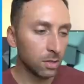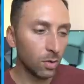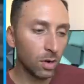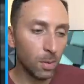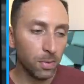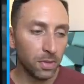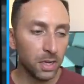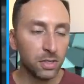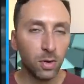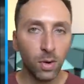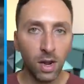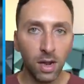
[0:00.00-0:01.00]
So a couple things
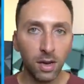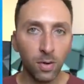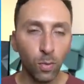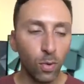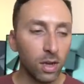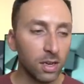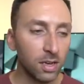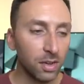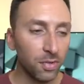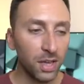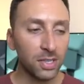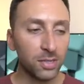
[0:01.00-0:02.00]
going on here. One,
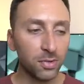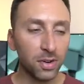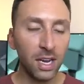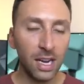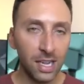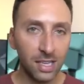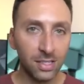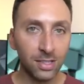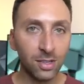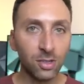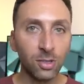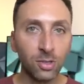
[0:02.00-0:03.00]
that screen is
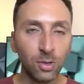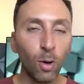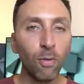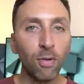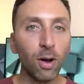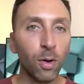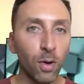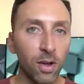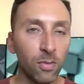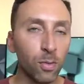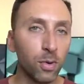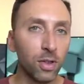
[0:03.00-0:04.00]
so far away
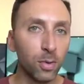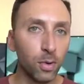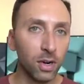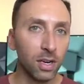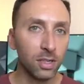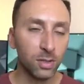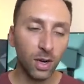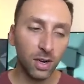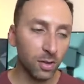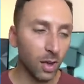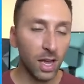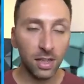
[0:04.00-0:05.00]
from where they're working, so I don't
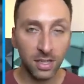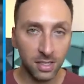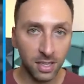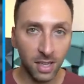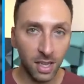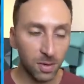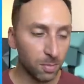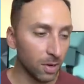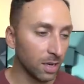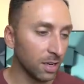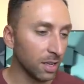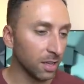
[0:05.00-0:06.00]
know how they see that,
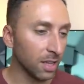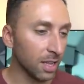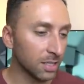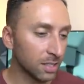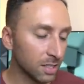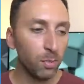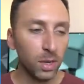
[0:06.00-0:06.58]
but nonetheless,